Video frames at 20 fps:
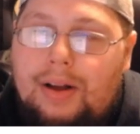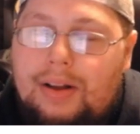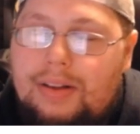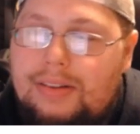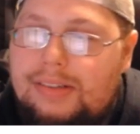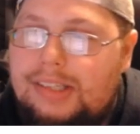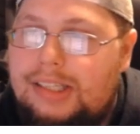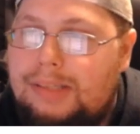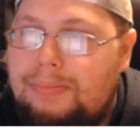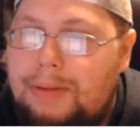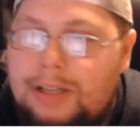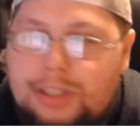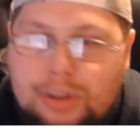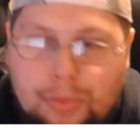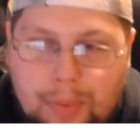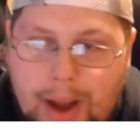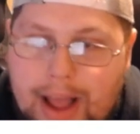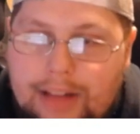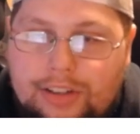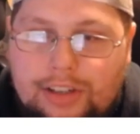Spencer
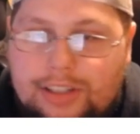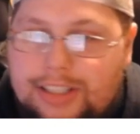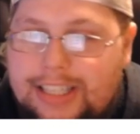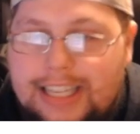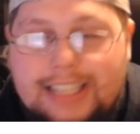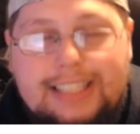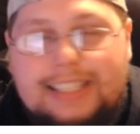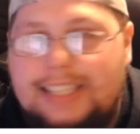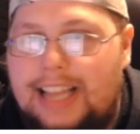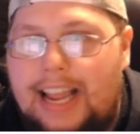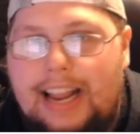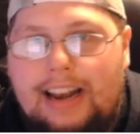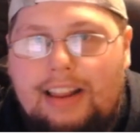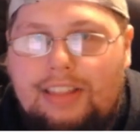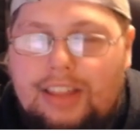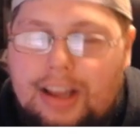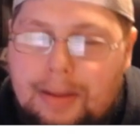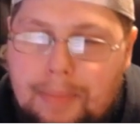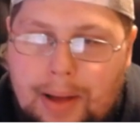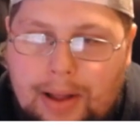Rattler didn't say
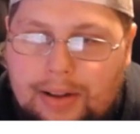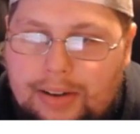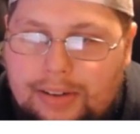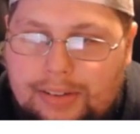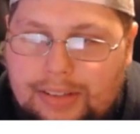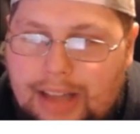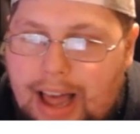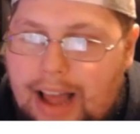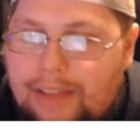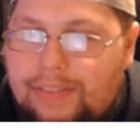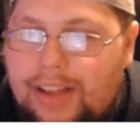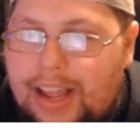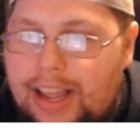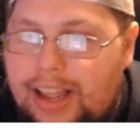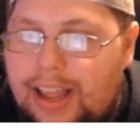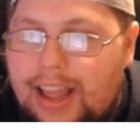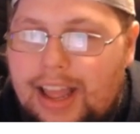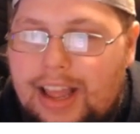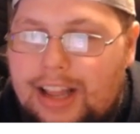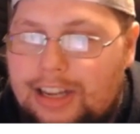anything about Olave
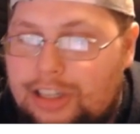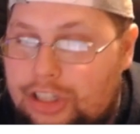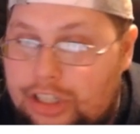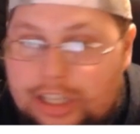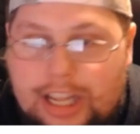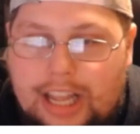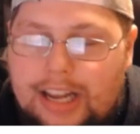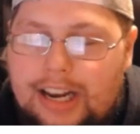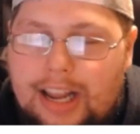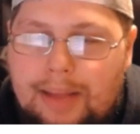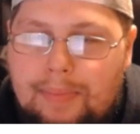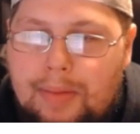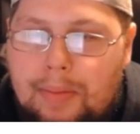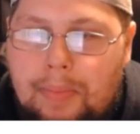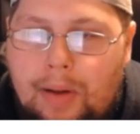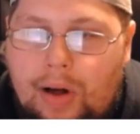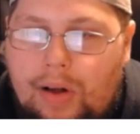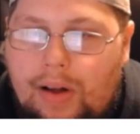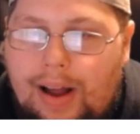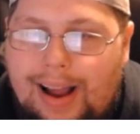just getting him the ball,